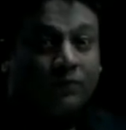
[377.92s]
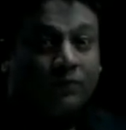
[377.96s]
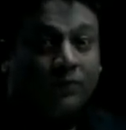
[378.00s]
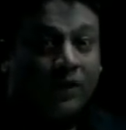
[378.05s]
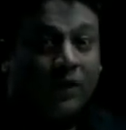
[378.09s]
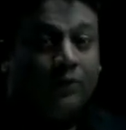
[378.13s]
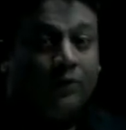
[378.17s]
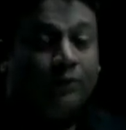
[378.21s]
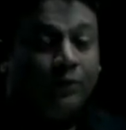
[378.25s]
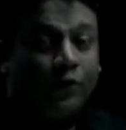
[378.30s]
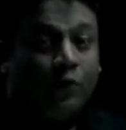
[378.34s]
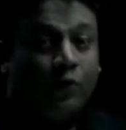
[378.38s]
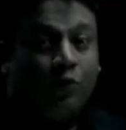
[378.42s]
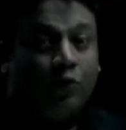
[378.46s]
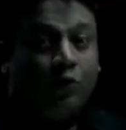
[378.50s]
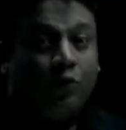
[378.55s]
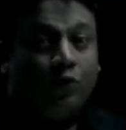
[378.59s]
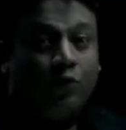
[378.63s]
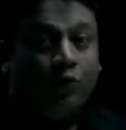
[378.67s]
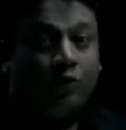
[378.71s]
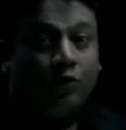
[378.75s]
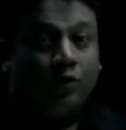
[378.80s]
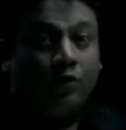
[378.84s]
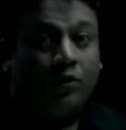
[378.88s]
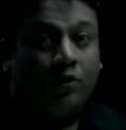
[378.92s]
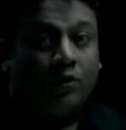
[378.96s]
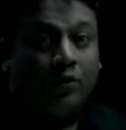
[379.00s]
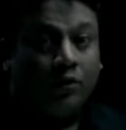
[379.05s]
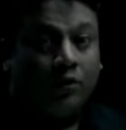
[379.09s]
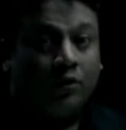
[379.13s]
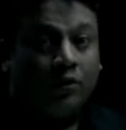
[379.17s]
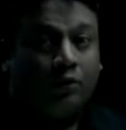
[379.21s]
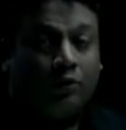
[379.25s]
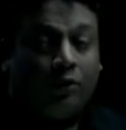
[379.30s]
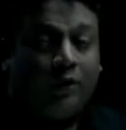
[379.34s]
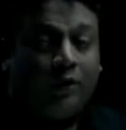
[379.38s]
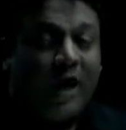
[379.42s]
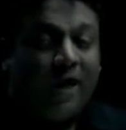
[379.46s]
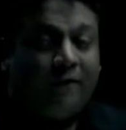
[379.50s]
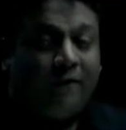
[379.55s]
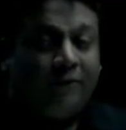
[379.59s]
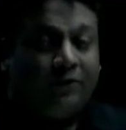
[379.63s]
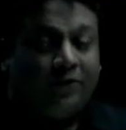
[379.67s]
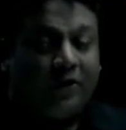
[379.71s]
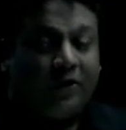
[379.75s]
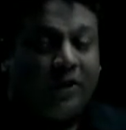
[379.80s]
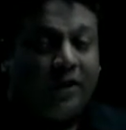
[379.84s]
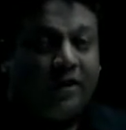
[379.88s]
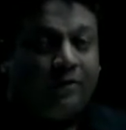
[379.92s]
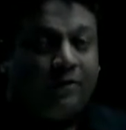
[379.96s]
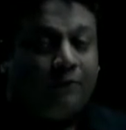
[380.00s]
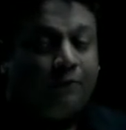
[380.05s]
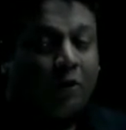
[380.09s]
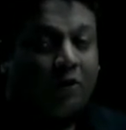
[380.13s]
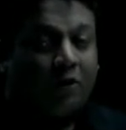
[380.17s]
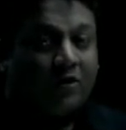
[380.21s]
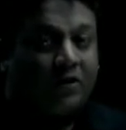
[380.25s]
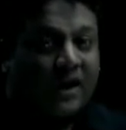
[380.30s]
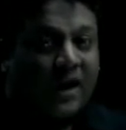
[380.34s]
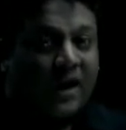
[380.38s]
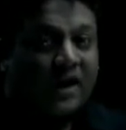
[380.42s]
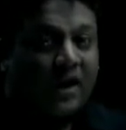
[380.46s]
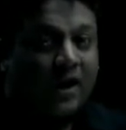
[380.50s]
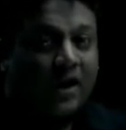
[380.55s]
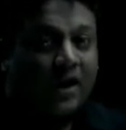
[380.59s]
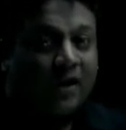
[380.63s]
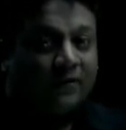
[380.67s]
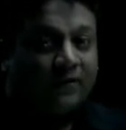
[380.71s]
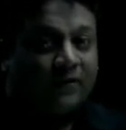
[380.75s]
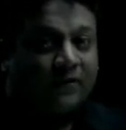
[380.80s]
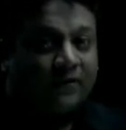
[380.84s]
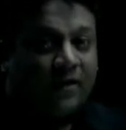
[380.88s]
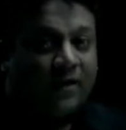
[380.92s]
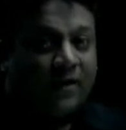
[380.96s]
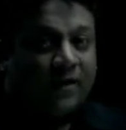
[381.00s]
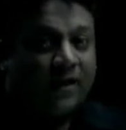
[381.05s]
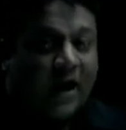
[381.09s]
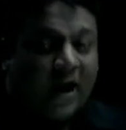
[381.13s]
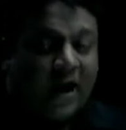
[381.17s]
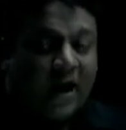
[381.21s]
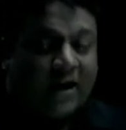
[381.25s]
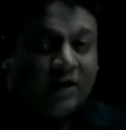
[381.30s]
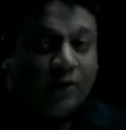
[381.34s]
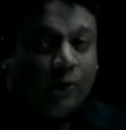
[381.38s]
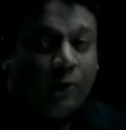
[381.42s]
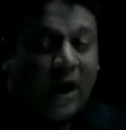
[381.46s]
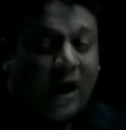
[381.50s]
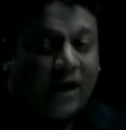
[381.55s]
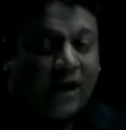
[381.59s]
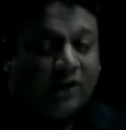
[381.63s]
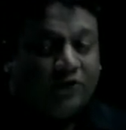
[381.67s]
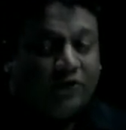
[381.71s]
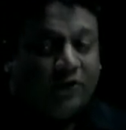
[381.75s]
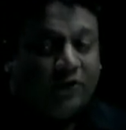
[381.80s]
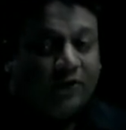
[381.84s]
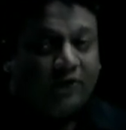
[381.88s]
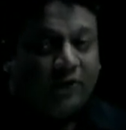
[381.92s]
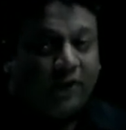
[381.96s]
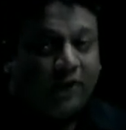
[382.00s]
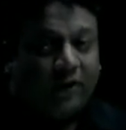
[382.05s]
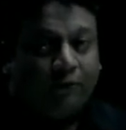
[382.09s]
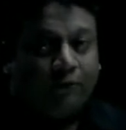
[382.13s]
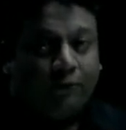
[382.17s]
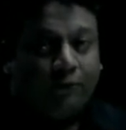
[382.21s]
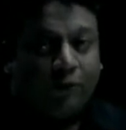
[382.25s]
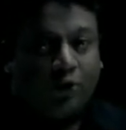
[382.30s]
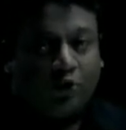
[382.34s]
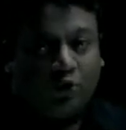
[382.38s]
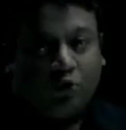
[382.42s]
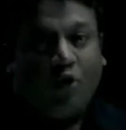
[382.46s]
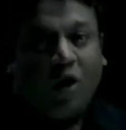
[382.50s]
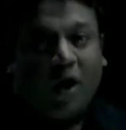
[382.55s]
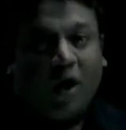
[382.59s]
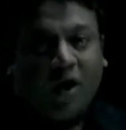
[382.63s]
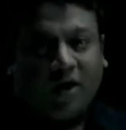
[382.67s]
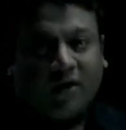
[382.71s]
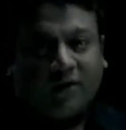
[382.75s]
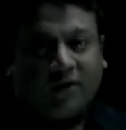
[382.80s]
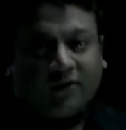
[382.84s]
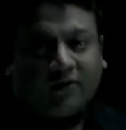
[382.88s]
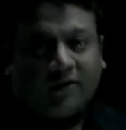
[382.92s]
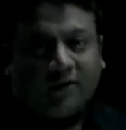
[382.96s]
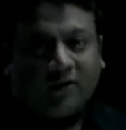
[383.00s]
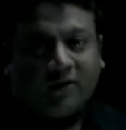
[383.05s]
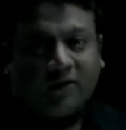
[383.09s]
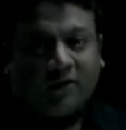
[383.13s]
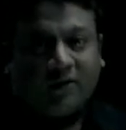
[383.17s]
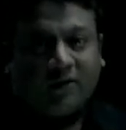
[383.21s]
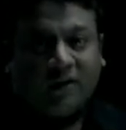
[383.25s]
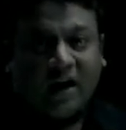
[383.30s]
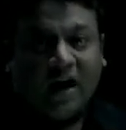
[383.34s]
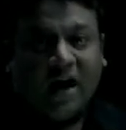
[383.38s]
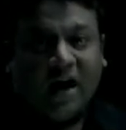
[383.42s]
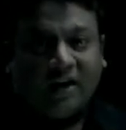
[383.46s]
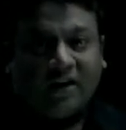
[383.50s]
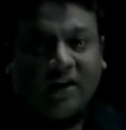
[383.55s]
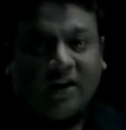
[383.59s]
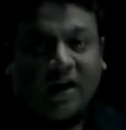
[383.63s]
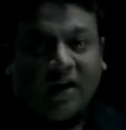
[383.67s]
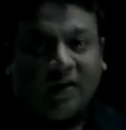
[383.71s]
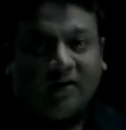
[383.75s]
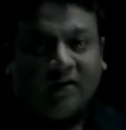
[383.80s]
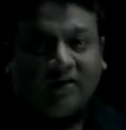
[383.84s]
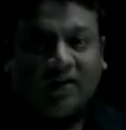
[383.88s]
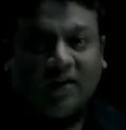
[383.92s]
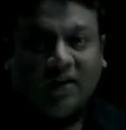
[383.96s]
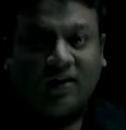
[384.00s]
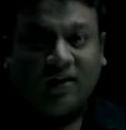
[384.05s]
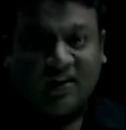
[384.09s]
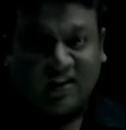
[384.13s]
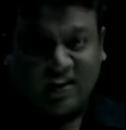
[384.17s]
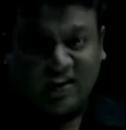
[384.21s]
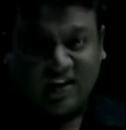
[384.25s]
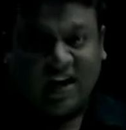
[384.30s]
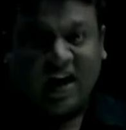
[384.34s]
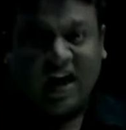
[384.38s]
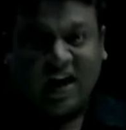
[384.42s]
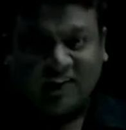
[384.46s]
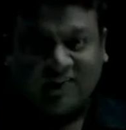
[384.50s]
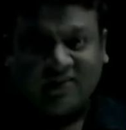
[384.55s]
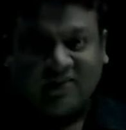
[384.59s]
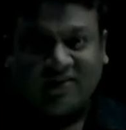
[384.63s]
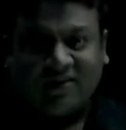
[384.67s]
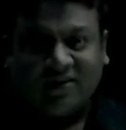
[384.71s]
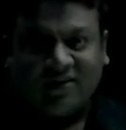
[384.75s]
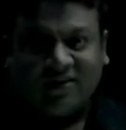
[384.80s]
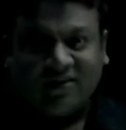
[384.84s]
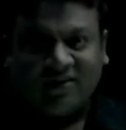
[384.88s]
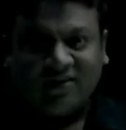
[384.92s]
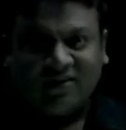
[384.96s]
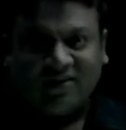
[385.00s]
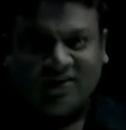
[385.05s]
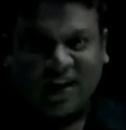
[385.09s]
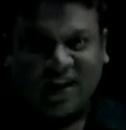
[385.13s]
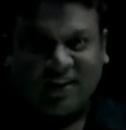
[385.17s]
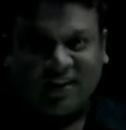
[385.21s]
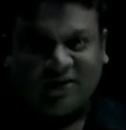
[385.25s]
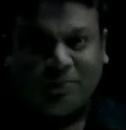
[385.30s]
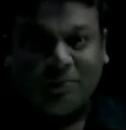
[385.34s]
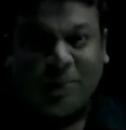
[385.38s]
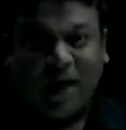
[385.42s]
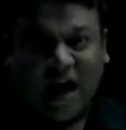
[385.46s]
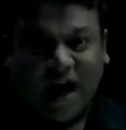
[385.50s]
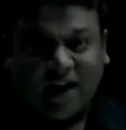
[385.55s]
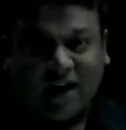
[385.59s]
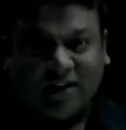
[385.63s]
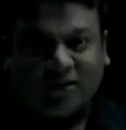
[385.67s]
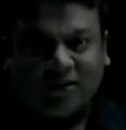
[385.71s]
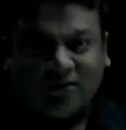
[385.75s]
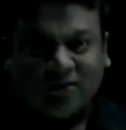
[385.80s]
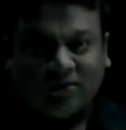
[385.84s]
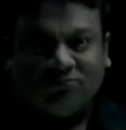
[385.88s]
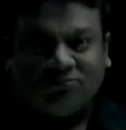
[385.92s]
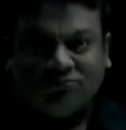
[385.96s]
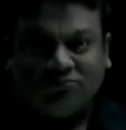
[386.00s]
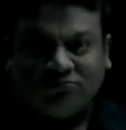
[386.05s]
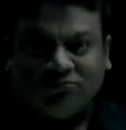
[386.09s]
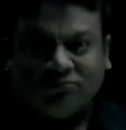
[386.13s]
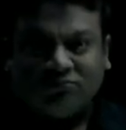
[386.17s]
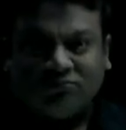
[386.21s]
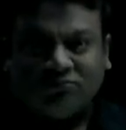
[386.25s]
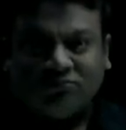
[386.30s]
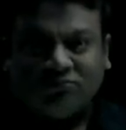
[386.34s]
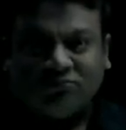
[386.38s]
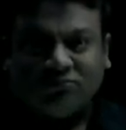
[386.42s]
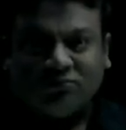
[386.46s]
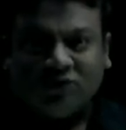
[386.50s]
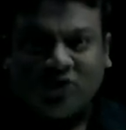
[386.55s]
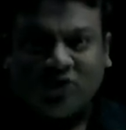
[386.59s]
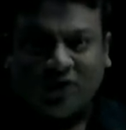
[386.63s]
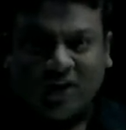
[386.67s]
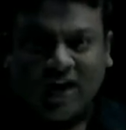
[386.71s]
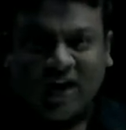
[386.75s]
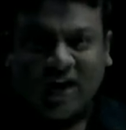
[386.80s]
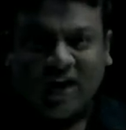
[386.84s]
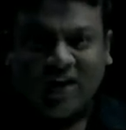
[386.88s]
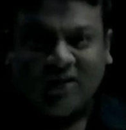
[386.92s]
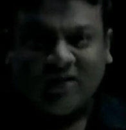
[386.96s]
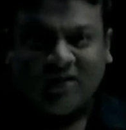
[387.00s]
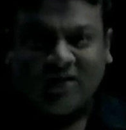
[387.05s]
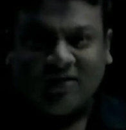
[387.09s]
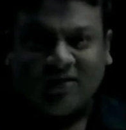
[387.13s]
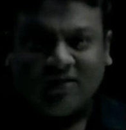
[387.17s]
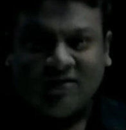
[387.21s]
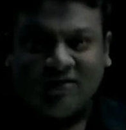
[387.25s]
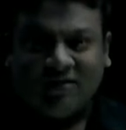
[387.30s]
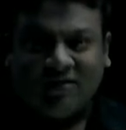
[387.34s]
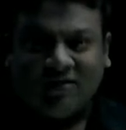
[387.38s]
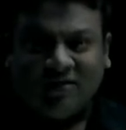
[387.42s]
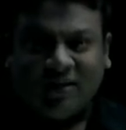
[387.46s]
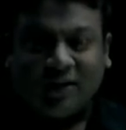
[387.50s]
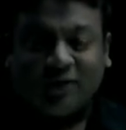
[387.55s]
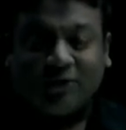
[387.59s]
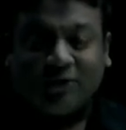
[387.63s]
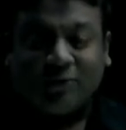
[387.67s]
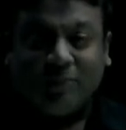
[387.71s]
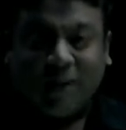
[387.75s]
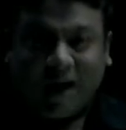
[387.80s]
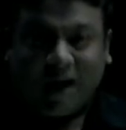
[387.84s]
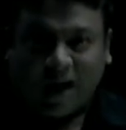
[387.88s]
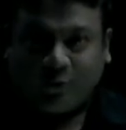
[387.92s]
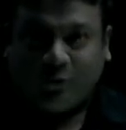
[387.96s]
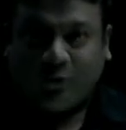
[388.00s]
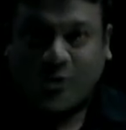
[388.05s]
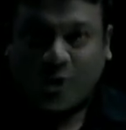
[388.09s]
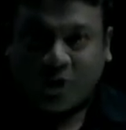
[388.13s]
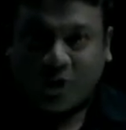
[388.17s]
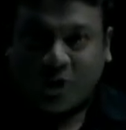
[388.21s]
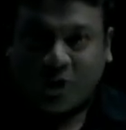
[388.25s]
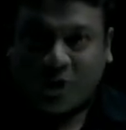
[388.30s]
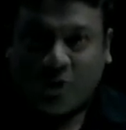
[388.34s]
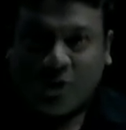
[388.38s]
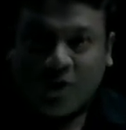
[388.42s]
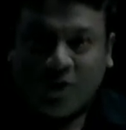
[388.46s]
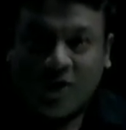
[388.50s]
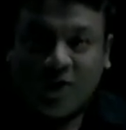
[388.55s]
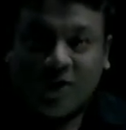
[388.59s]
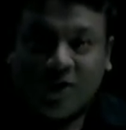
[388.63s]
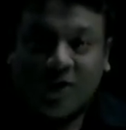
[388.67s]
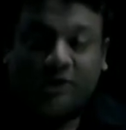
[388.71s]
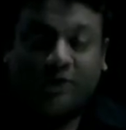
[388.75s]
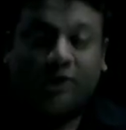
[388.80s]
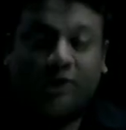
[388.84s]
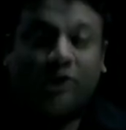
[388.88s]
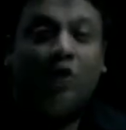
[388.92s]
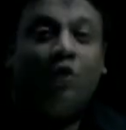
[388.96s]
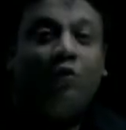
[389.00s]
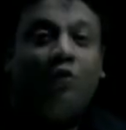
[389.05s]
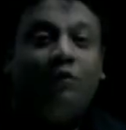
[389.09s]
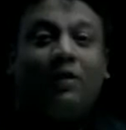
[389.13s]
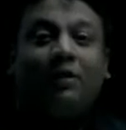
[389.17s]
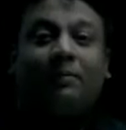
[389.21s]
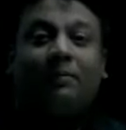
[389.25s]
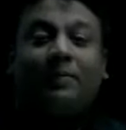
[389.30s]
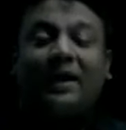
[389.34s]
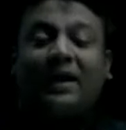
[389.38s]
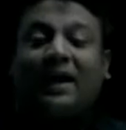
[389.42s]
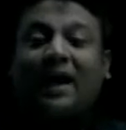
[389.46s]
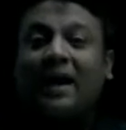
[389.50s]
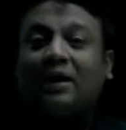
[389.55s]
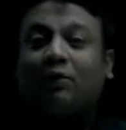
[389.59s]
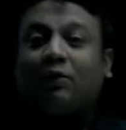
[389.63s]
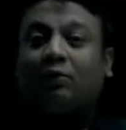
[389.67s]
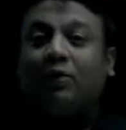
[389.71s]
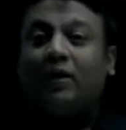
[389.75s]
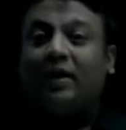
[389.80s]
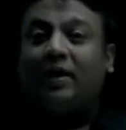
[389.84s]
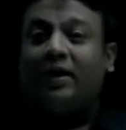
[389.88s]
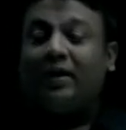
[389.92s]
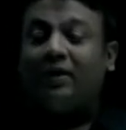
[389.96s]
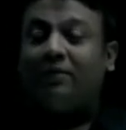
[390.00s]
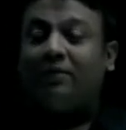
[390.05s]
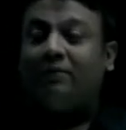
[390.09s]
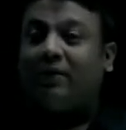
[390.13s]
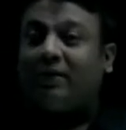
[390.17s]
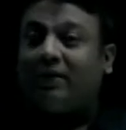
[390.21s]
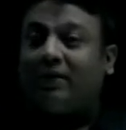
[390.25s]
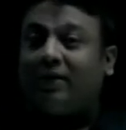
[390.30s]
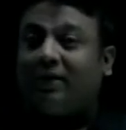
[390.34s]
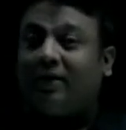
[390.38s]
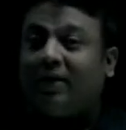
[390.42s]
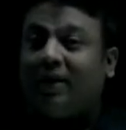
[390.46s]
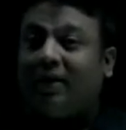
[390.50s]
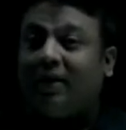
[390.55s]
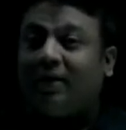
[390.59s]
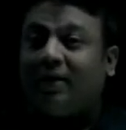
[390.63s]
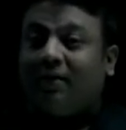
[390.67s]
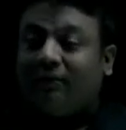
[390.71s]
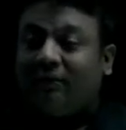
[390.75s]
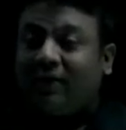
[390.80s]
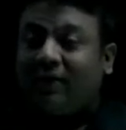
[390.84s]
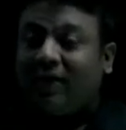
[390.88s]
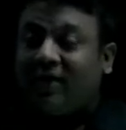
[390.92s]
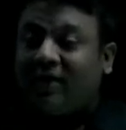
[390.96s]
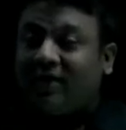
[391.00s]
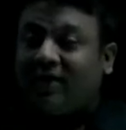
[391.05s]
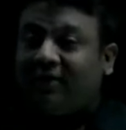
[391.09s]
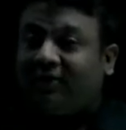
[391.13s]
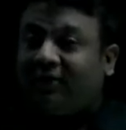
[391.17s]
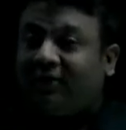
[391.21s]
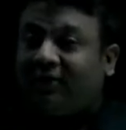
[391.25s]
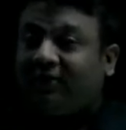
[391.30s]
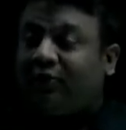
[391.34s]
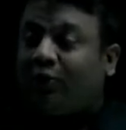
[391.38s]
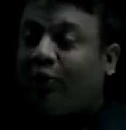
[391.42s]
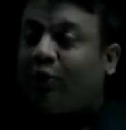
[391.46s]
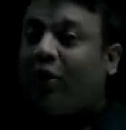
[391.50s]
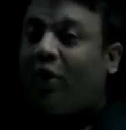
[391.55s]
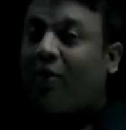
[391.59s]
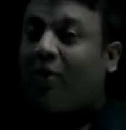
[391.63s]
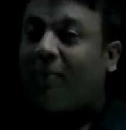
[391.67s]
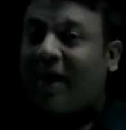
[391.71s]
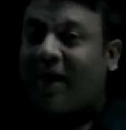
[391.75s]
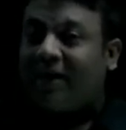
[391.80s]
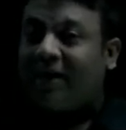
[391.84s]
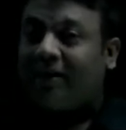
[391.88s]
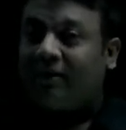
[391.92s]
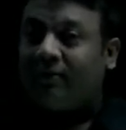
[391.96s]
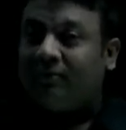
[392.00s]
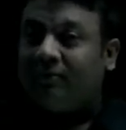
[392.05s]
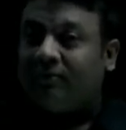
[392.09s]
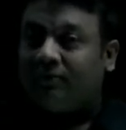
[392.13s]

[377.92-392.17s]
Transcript: If you could have studied for 10 hours and you actually studied for 2 hours, 8 hours less, that's bad, right? That's bad for you. So you will be calculating whether the variance is good or bad.